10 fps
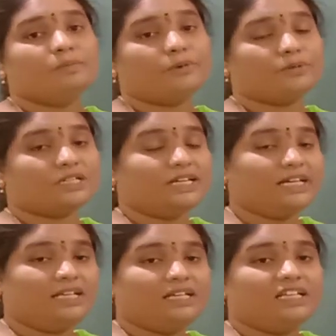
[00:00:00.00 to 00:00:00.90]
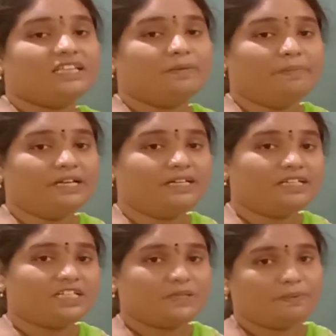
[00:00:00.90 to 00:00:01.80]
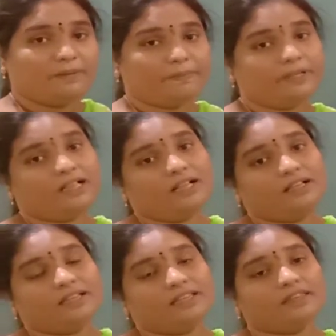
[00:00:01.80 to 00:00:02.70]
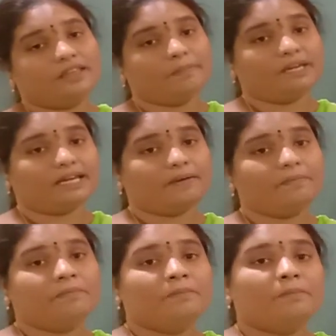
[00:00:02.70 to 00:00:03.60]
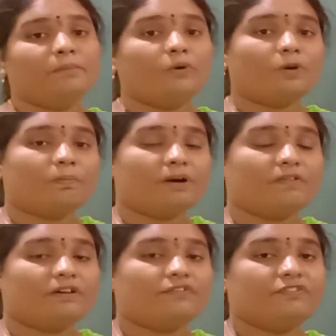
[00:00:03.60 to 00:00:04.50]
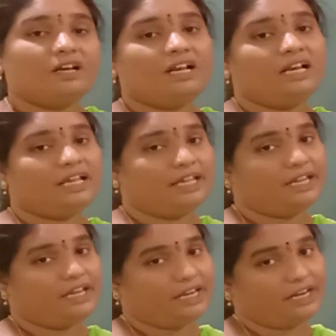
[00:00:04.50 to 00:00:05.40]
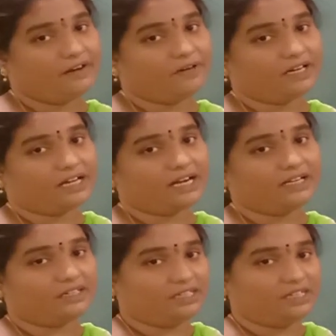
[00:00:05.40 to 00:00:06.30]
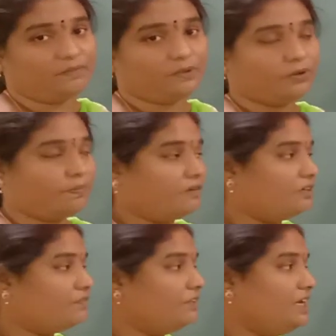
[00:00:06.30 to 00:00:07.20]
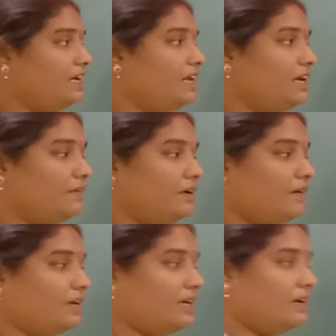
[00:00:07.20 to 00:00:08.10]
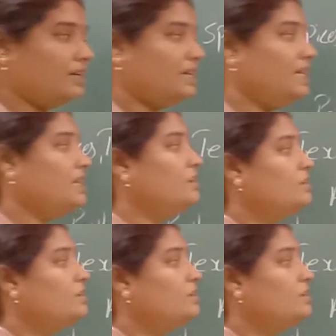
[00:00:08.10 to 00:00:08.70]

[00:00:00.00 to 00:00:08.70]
mostly the British people, they become more powerful in our country, our country.